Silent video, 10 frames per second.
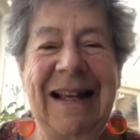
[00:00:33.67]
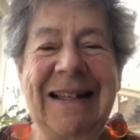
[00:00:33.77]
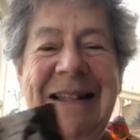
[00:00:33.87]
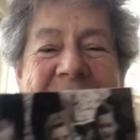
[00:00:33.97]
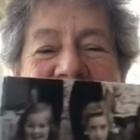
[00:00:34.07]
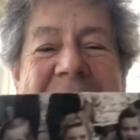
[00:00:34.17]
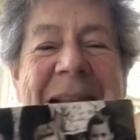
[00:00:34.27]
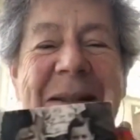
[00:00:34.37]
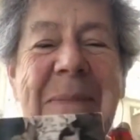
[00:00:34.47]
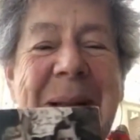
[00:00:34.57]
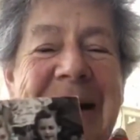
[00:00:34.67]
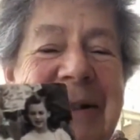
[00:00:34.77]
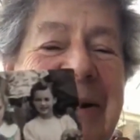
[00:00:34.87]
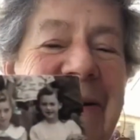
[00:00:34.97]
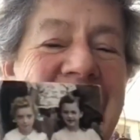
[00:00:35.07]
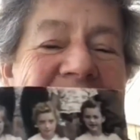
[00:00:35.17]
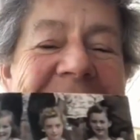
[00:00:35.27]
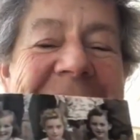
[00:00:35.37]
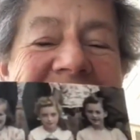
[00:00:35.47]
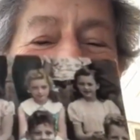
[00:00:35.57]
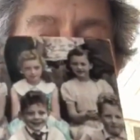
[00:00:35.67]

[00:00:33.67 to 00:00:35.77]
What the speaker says: So here's a picture of it.